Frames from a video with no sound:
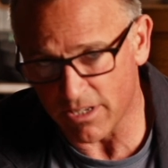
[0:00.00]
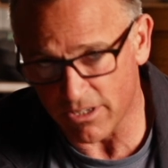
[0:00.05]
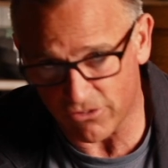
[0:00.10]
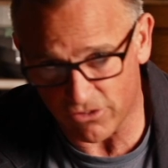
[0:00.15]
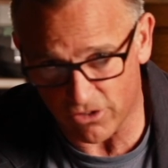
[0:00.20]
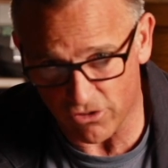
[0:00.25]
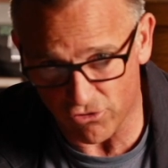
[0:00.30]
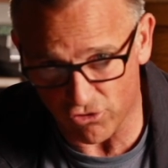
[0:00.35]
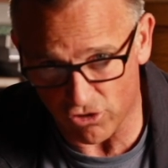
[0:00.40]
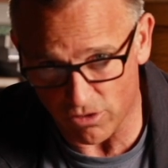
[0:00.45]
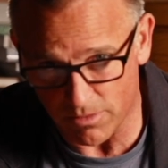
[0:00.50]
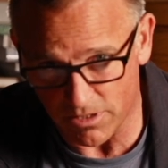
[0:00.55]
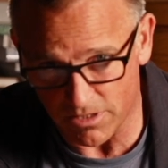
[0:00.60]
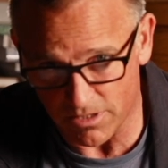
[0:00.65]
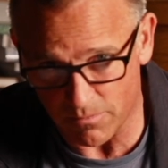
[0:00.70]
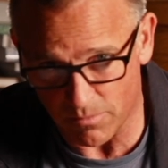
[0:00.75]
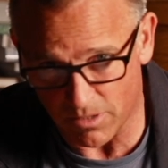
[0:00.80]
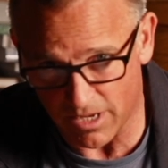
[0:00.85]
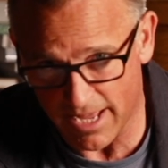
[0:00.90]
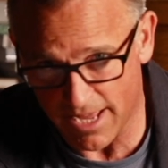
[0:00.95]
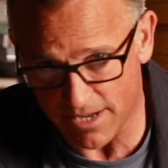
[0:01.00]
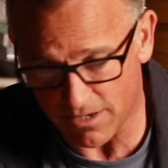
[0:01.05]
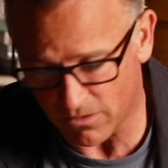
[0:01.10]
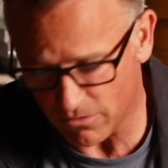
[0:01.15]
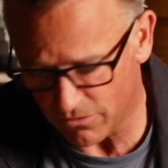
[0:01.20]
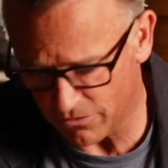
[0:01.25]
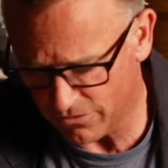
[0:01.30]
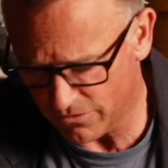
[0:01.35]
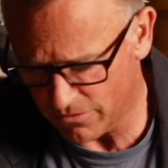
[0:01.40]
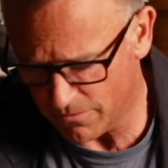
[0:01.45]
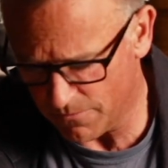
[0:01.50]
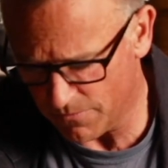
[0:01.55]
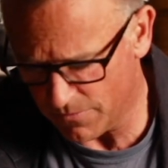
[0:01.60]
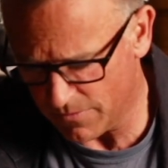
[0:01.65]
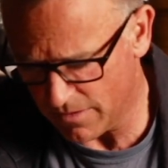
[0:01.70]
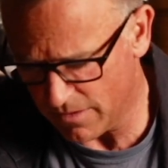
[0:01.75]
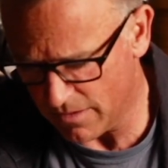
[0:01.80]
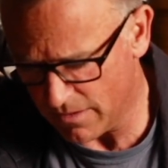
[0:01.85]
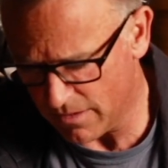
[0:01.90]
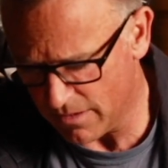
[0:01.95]
is contributed by adults.
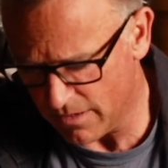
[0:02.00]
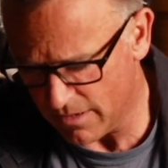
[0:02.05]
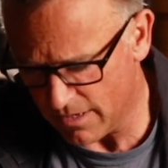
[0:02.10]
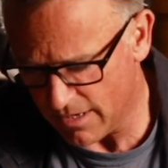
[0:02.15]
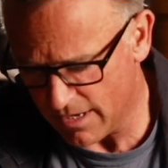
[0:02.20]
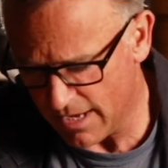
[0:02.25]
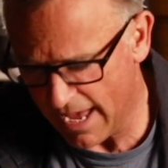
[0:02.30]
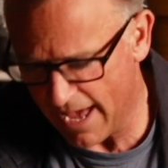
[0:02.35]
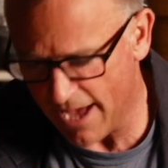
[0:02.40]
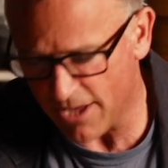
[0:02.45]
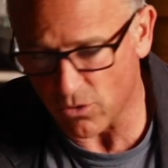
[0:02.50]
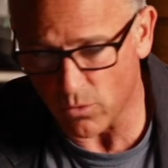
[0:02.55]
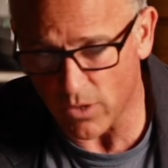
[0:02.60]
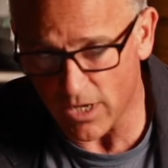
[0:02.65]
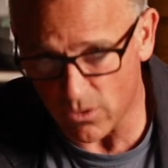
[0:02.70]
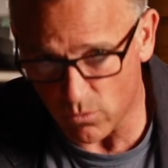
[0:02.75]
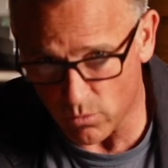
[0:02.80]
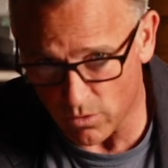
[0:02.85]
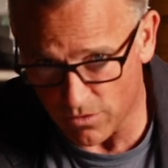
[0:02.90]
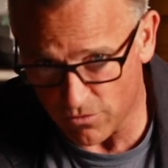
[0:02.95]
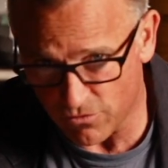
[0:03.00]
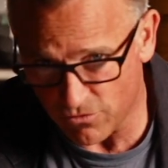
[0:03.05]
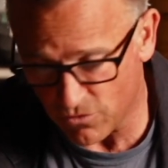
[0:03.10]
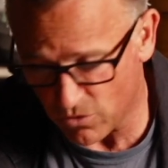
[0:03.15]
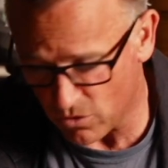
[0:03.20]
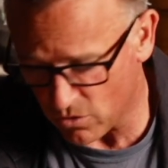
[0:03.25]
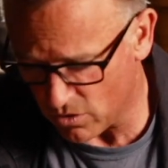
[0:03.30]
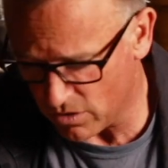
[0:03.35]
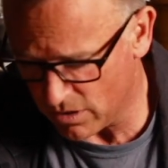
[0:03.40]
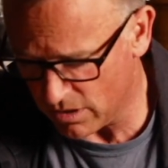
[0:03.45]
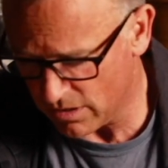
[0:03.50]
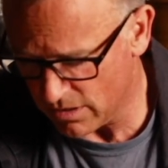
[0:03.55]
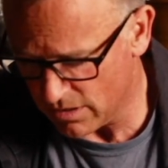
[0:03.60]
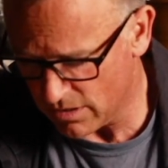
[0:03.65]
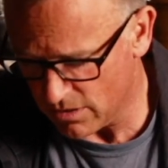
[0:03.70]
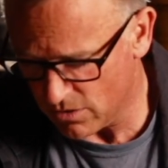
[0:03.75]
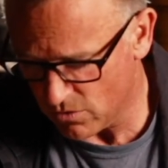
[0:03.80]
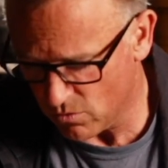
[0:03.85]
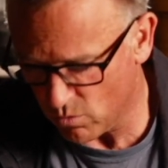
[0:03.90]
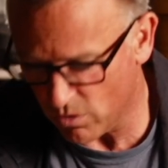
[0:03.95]
How to eat with a fork,
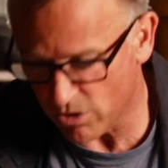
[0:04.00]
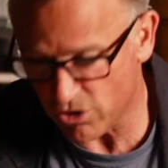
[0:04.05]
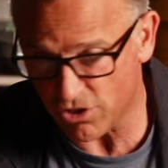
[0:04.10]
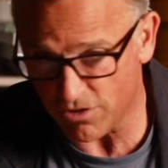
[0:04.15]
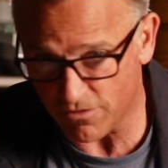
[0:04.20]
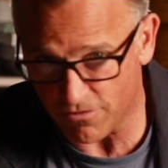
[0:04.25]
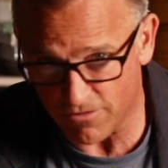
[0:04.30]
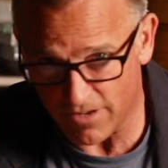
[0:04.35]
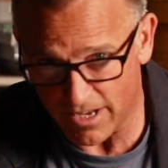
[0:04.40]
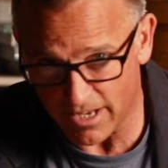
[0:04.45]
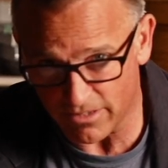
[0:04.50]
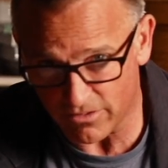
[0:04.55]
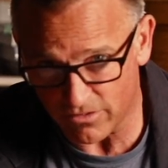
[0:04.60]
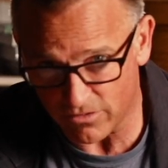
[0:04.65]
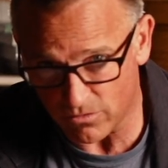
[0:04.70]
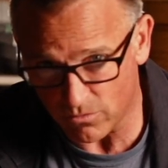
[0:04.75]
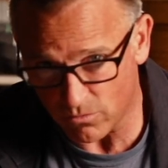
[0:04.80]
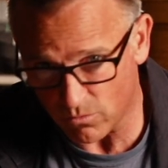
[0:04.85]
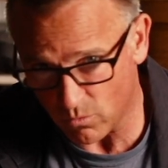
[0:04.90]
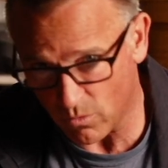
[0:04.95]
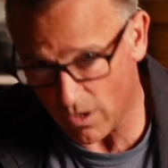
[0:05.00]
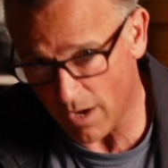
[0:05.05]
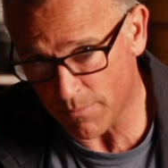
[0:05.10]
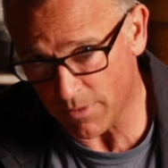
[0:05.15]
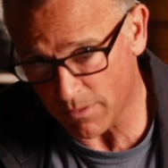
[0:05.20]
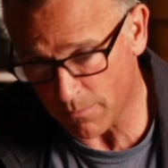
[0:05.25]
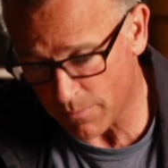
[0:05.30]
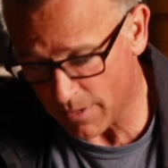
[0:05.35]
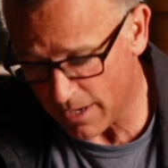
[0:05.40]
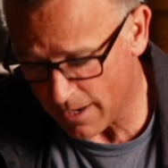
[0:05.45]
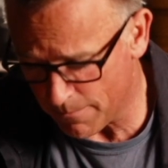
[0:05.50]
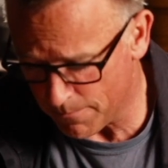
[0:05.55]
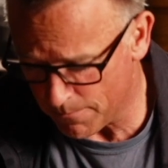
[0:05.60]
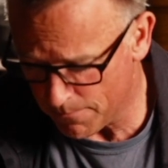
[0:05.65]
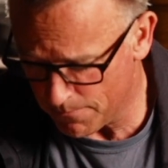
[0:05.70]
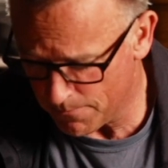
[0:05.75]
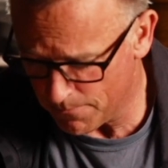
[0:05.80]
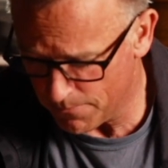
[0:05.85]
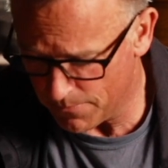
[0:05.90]
wash your face, wipe your bum.